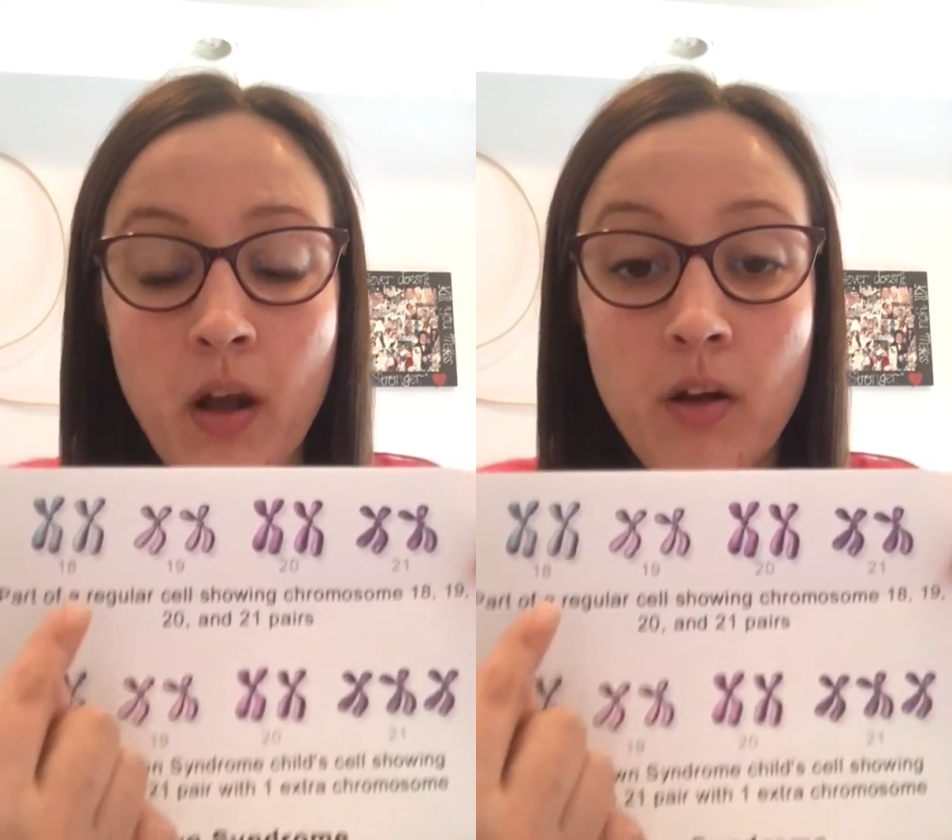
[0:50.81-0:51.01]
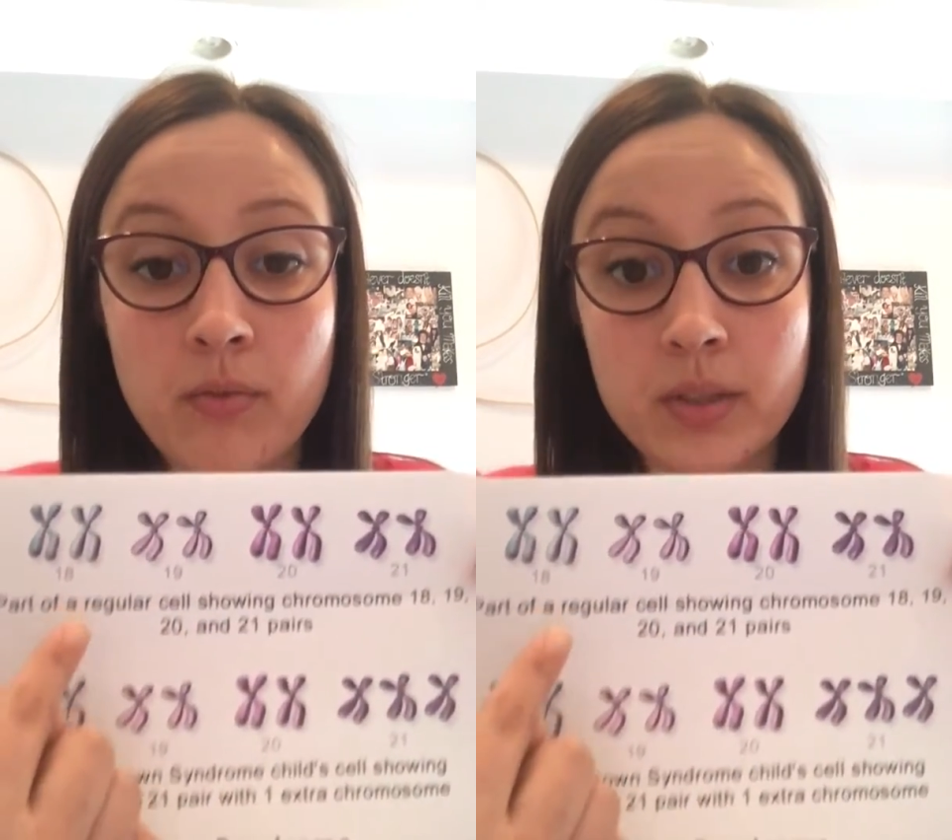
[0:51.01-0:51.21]

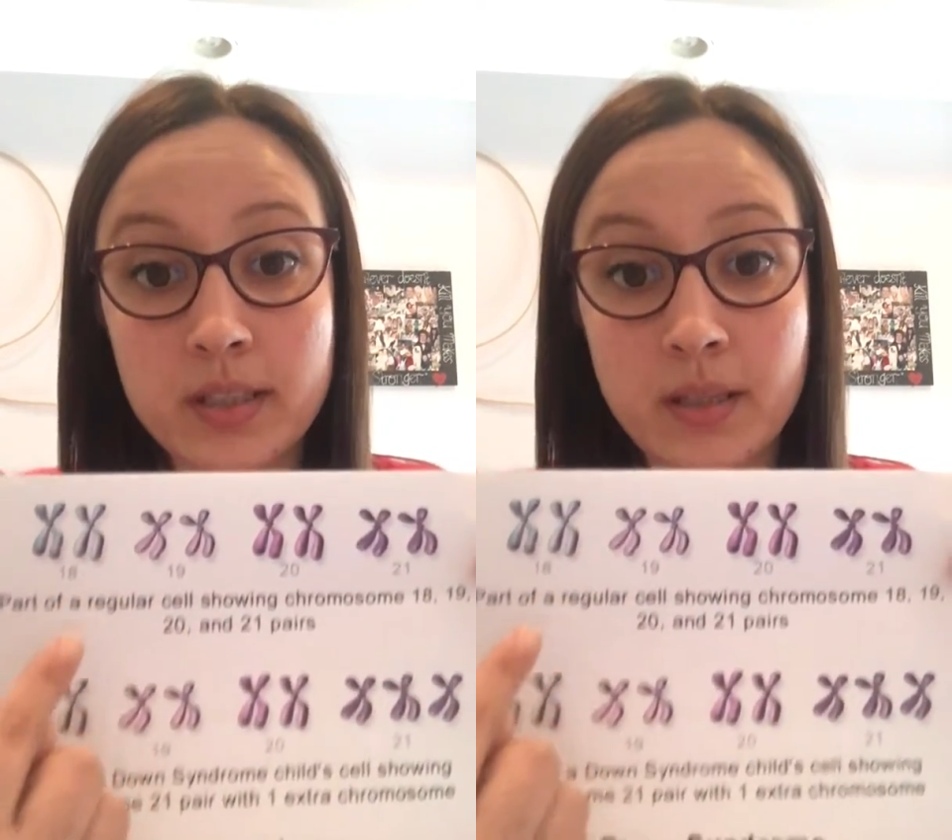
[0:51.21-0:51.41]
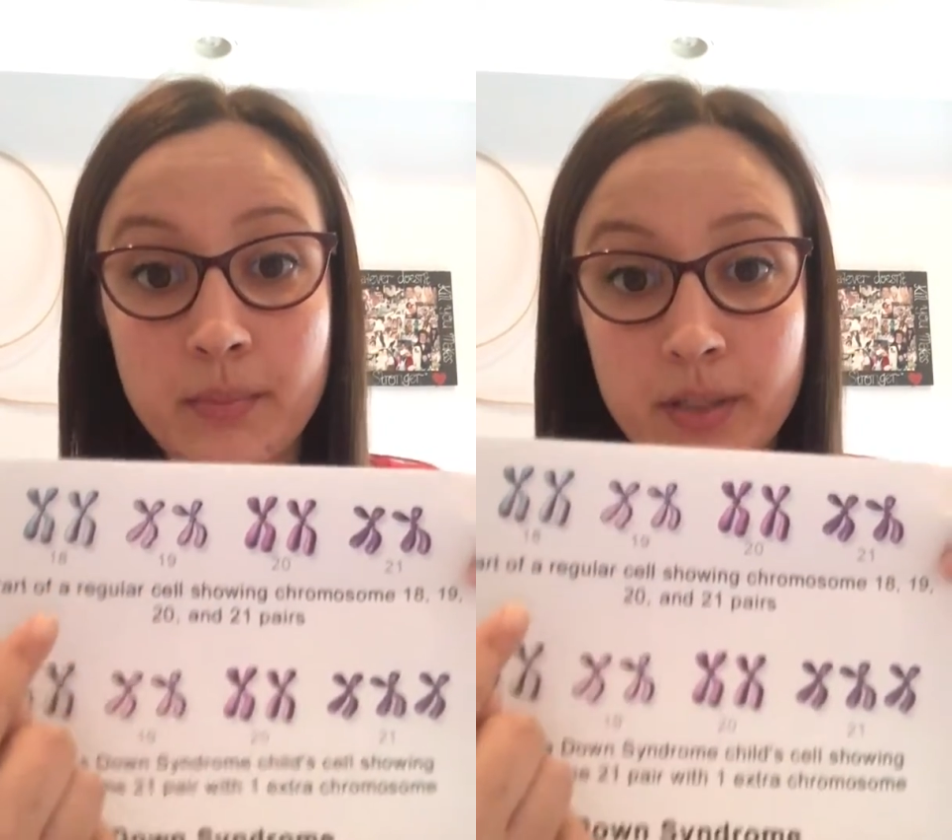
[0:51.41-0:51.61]
of what
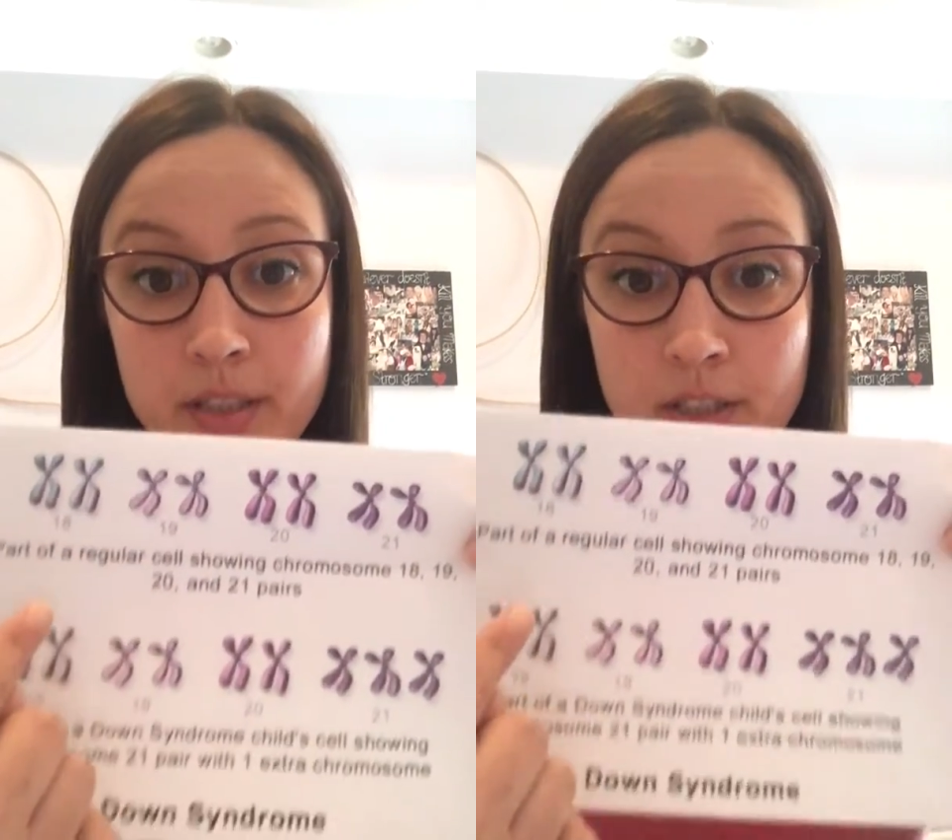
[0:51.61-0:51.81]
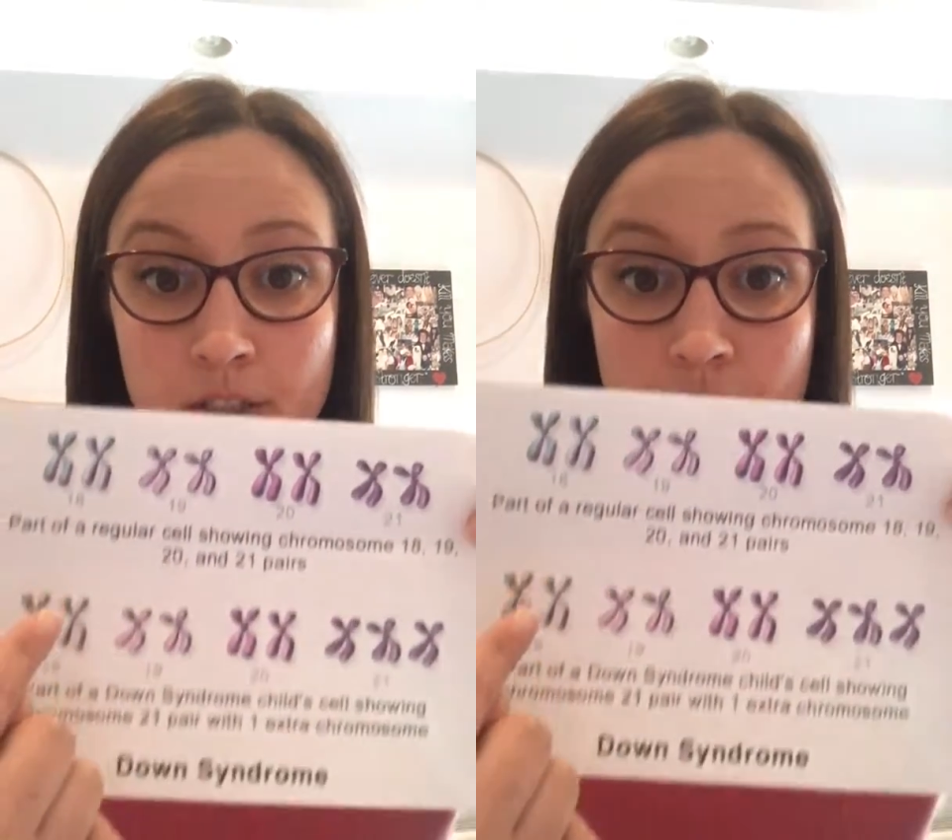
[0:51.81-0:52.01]

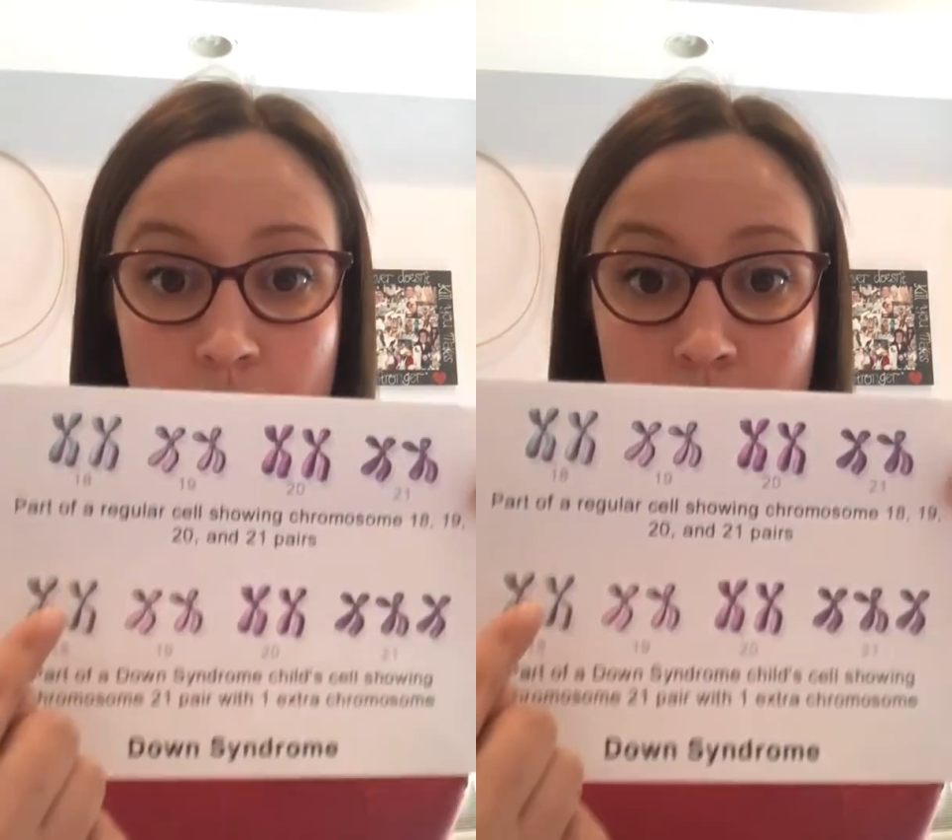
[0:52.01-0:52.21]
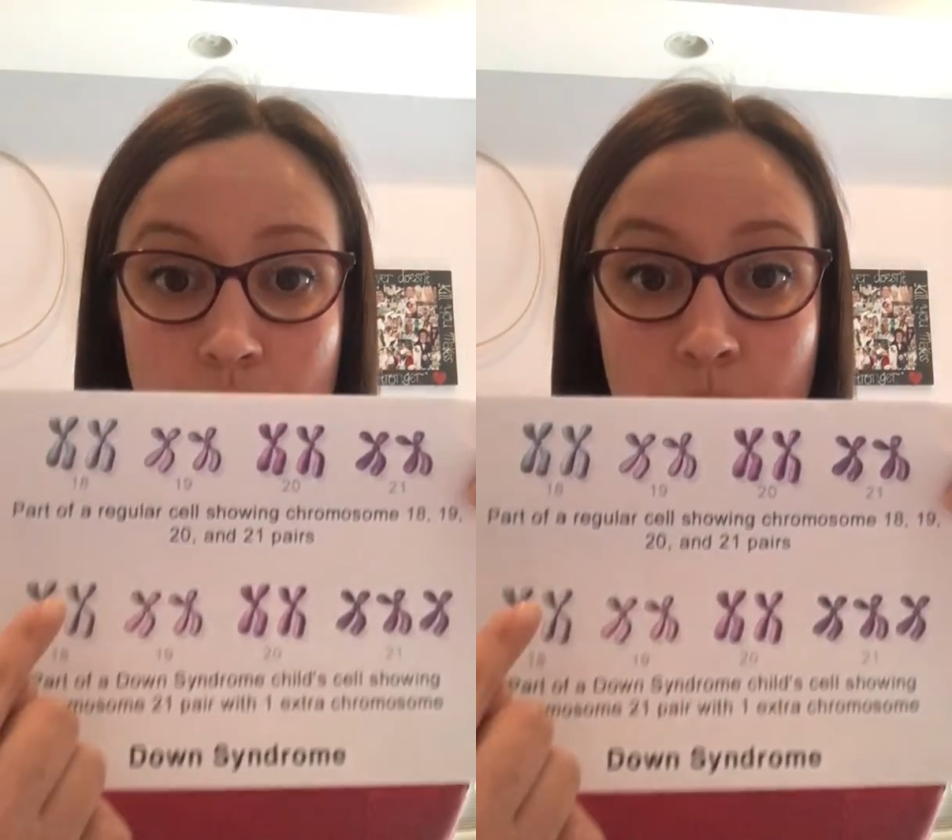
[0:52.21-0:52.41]
somebody's
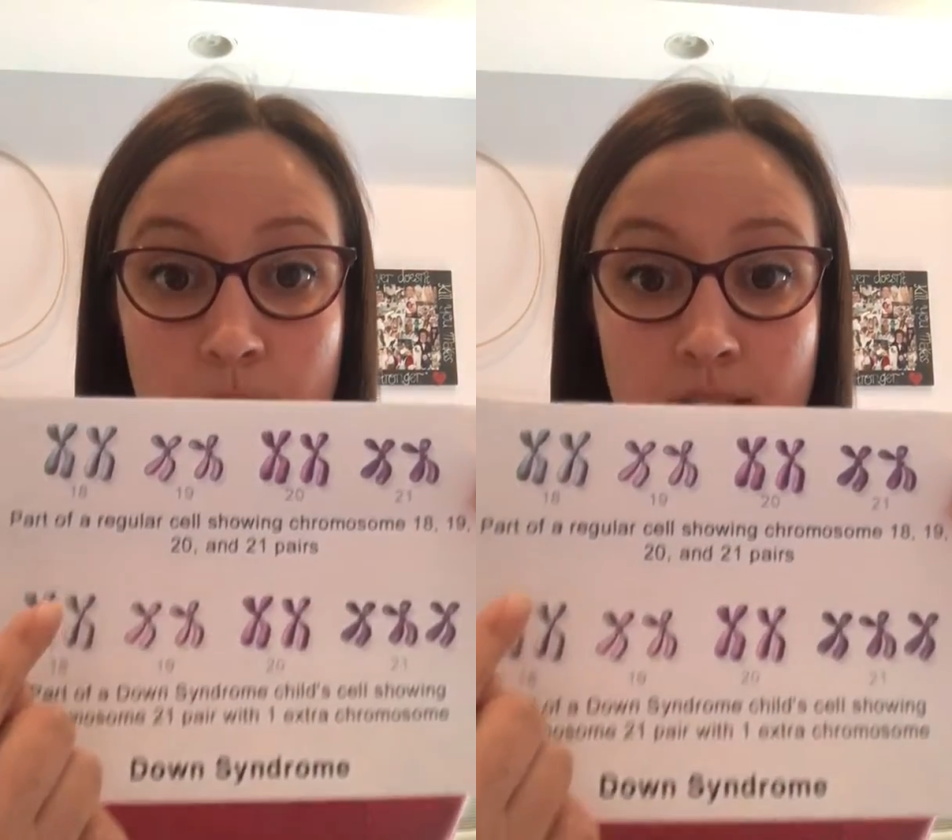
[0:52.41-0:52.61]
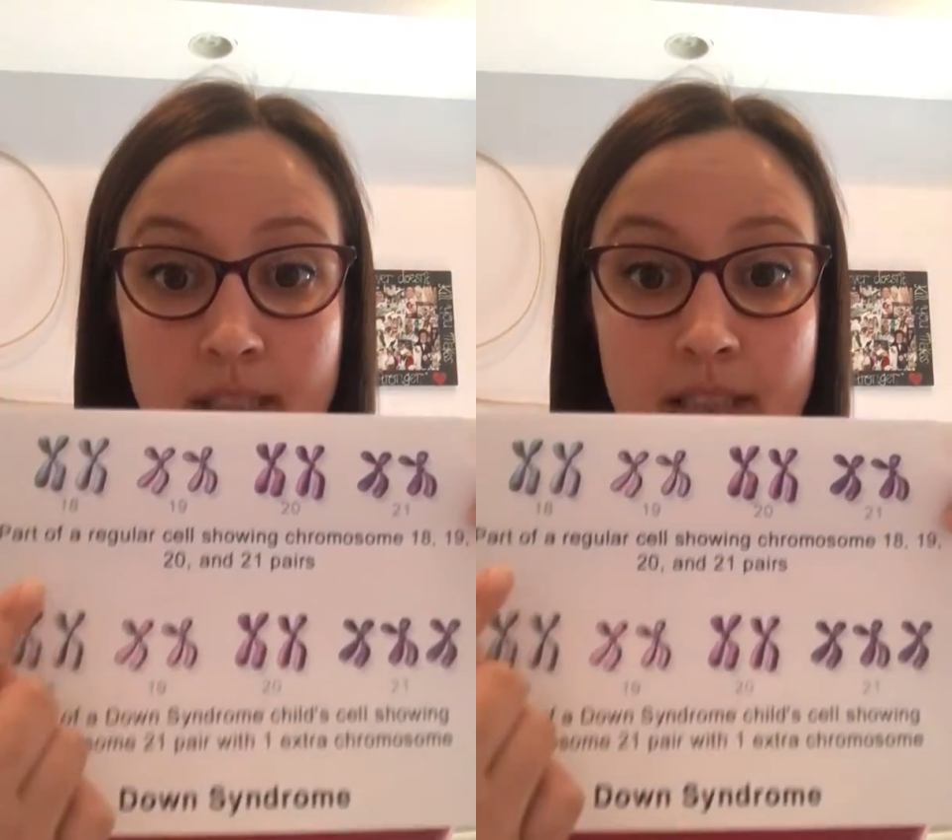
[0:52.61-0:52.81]
genes who does